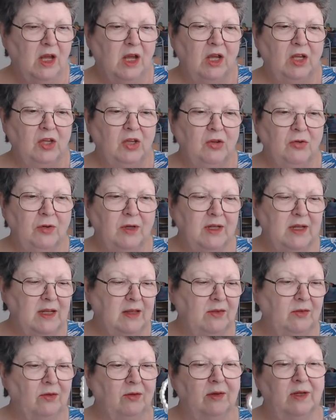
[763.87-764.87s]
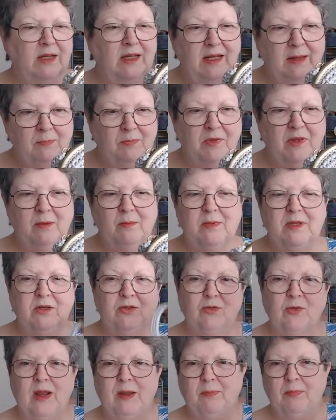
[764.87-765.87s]
You can either keep them and
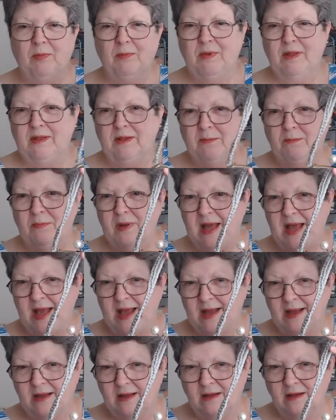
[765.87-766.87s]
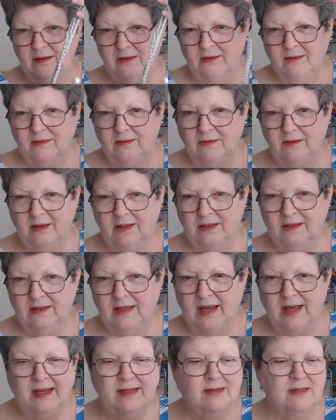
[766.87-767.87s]
drape them in the back like
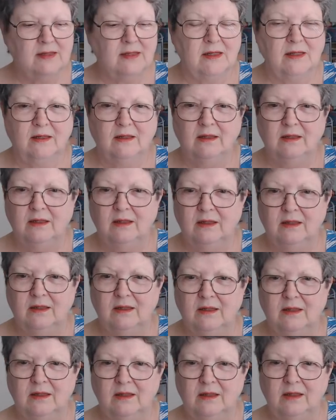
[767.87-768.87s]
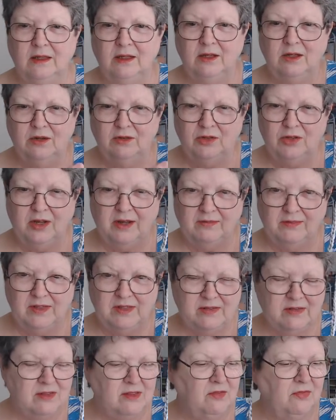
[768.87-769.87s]
that. You know, you have this
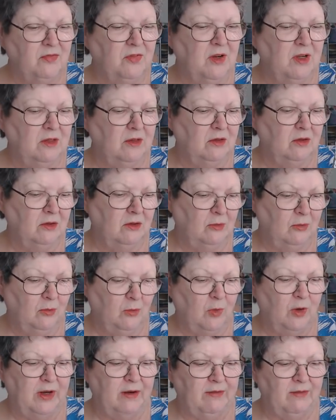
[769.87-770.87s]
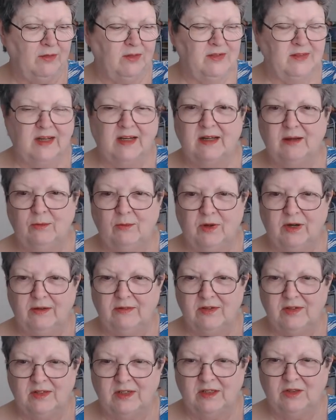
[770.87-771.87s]
in the front or whatever side, whatever
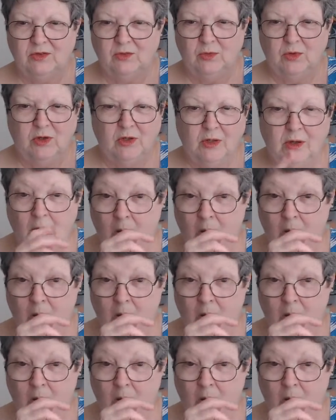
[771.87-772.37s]
side you want.